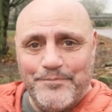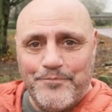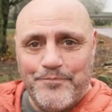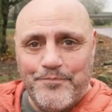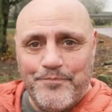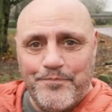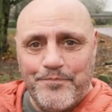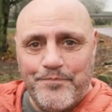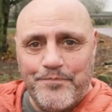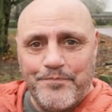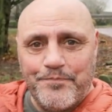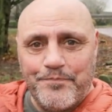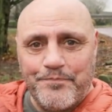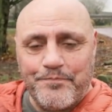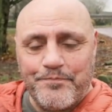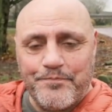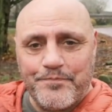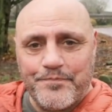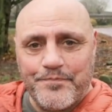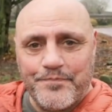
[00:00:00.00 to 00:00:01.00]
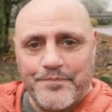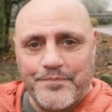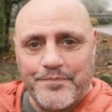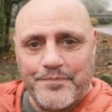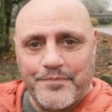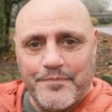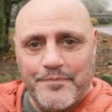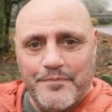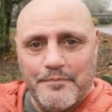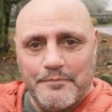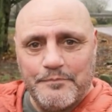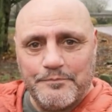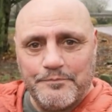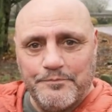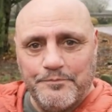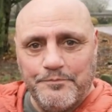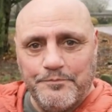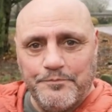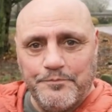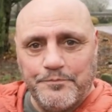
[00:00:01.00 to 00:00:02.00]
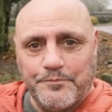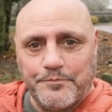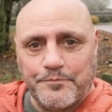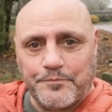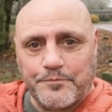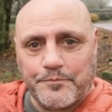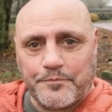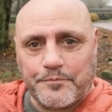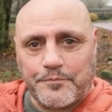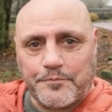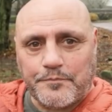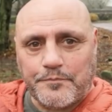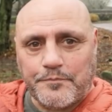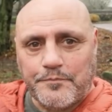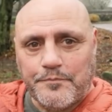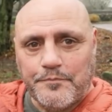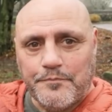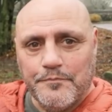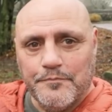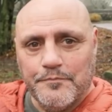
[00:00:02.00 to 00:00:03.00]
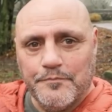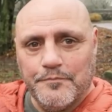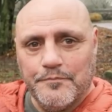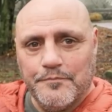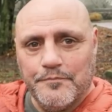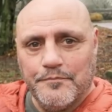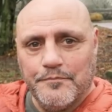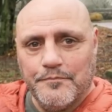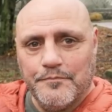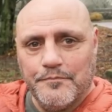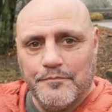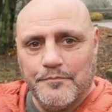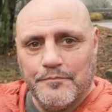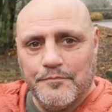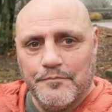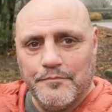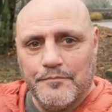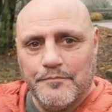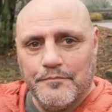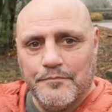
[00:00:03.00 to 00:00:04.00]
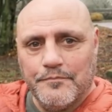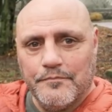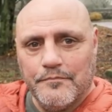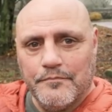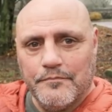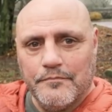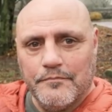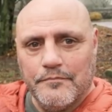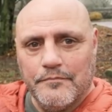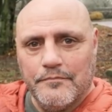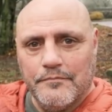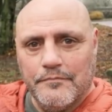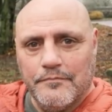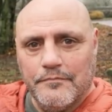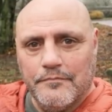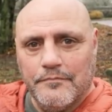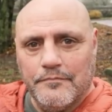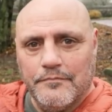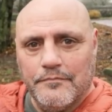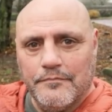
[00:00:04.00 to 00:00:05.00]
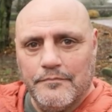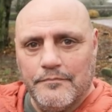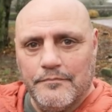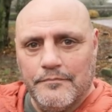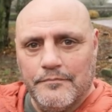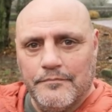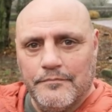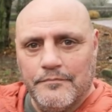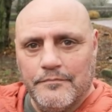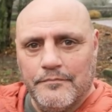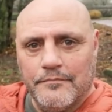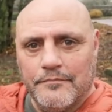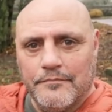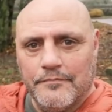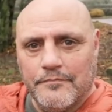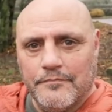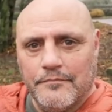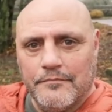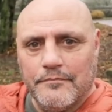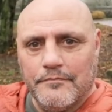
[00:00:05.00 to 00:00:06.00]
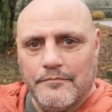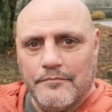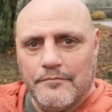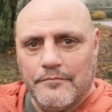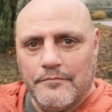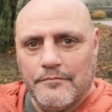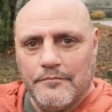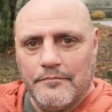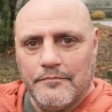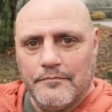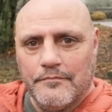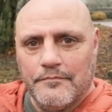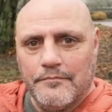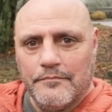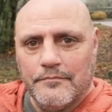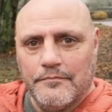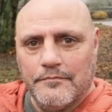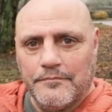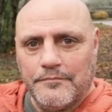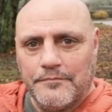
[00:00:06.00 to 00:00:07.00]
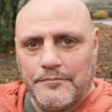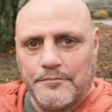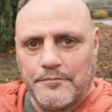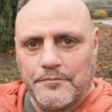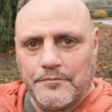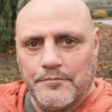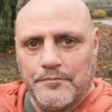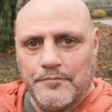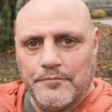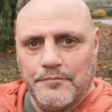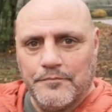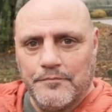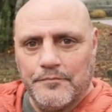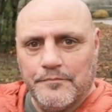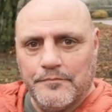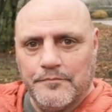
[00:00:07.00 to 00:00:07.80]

The person shown says nothing.